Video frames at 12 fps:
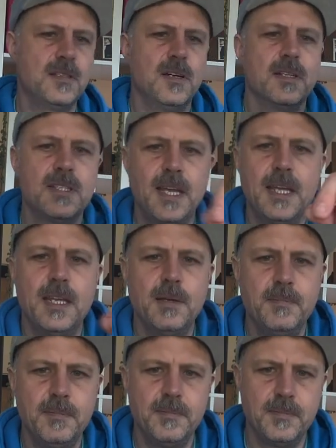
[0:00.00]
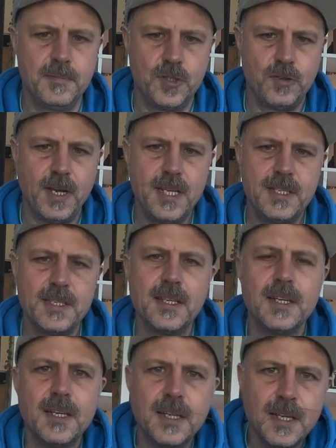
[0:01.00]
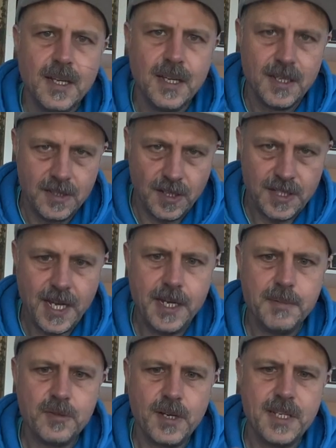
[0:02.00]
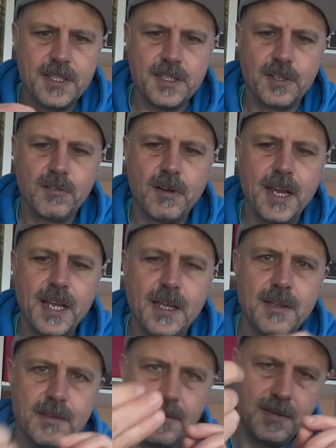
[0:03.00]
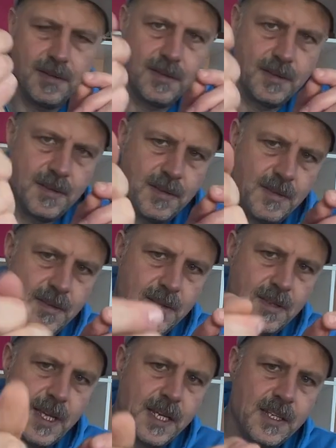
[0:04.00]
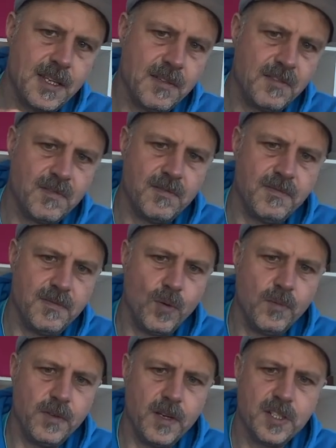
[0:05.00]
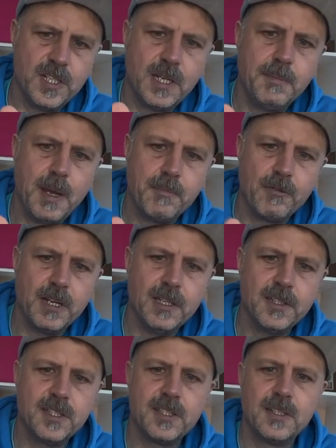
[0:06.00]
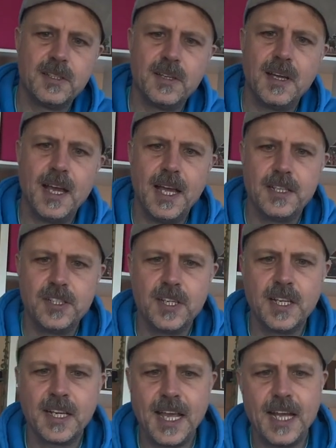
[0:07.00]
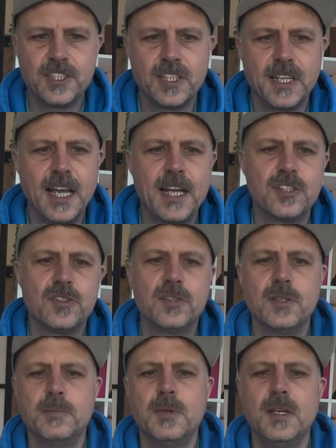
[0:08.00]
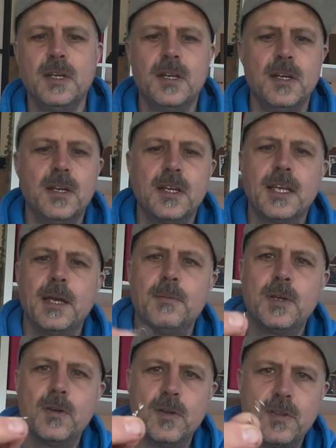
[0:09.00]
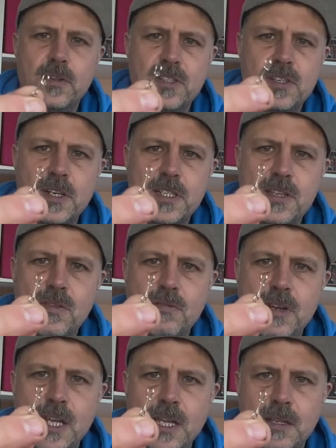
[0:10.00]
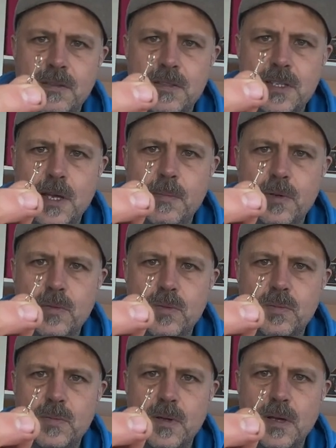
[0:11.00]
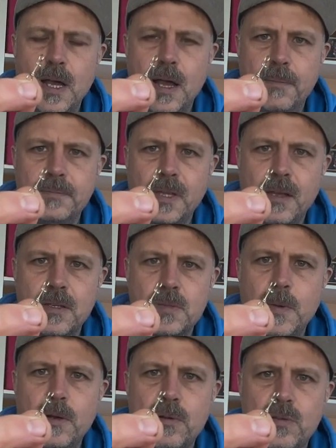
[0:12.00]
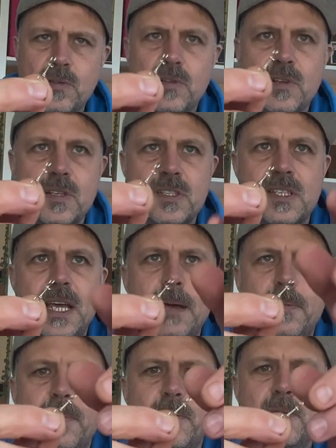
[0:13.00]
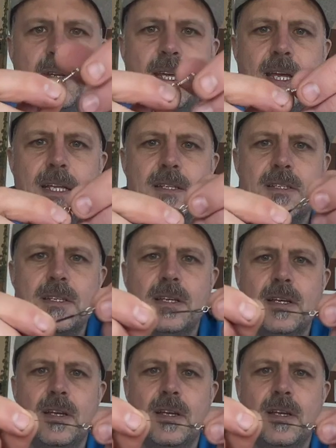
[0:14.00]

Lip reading: titanium trace. Titanium traces are great. They're virtually memoryless, and you can catch on them. Again, we've got a size 3 terminal spiral snap on the end.